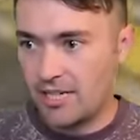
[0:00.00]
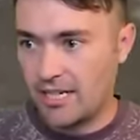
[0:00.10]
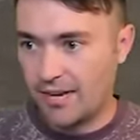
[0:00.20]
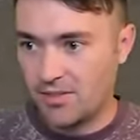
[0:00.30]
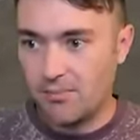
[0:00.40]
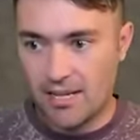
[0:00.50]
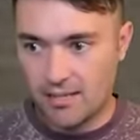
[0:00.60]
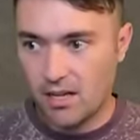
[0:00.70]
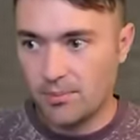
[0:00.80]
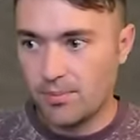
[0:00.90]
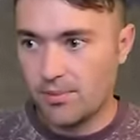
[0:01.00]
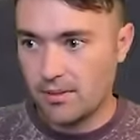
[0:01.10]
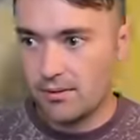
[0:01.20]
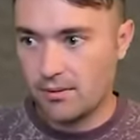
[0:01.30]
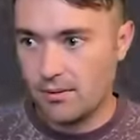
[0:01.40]
gonna have to mess up.
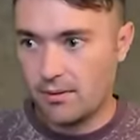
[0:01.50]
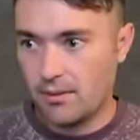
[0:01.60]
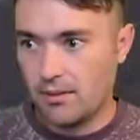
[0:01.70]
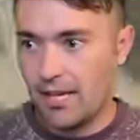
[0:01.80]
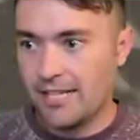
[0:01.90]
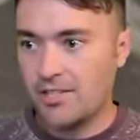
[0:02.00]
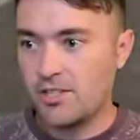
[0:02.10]
It's